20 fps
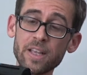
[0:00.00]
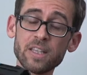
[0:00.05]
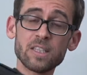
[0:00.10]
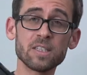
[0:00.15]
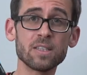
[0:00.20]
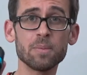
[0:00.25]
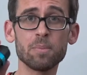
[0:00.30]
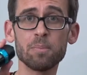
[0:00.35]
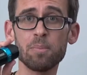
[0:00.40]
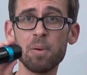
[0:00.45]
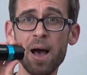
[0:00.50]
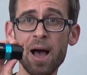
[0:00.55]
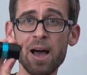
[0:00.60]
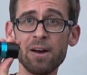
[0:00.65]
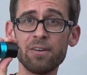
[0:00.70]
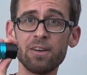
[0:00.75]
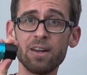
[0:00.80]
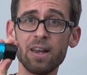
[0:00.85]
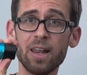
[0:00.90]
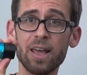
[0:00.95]
It's the
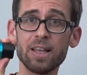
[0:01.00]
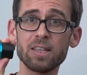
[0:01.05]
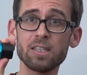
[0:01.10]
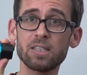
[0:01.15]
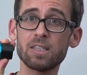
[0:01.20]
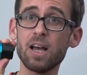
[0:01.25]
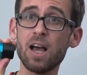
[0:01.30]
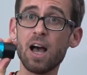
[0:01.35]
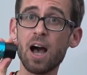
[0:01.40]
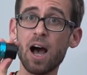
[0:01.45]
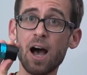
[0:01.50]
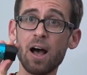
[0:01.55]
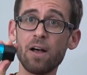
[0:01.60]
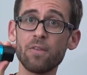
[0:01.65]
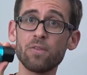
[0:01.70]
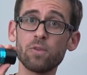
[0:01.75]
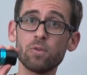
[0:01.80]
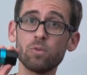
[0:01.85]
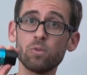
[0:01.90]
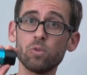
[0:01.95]
Paralens
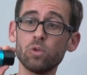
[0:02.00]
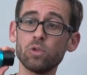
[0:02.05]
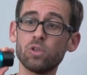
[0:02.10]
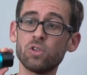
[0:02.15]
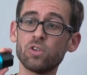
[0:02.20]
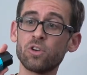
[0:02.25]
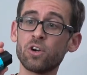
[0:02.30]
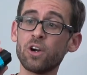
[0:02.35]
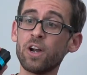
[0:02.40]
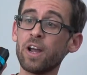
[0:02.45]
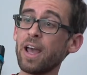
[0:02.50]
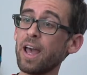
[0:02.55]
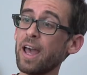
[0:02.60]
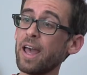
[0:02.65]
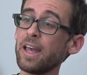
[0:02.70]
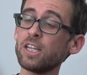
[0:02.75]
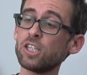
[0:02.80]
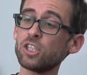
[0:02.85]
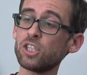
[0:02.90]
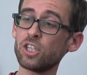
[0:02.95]
underwater
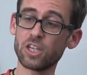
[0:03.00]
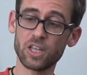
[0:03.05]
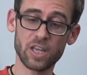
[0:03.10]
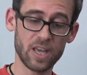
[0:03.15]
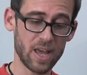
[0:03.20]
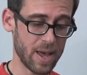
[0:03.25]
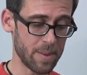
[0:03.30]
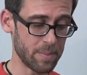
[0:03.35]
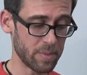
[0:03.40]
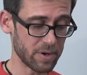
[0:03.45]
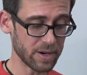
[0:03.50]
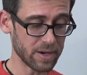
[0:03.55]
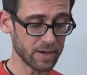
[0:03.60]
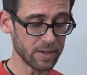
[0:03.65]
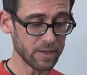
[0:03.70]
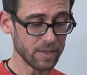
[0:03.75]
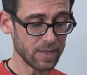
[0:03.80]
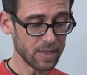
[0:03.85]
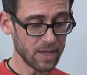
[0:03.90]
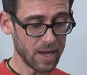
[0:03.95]
action
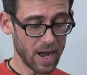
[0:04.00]
camera,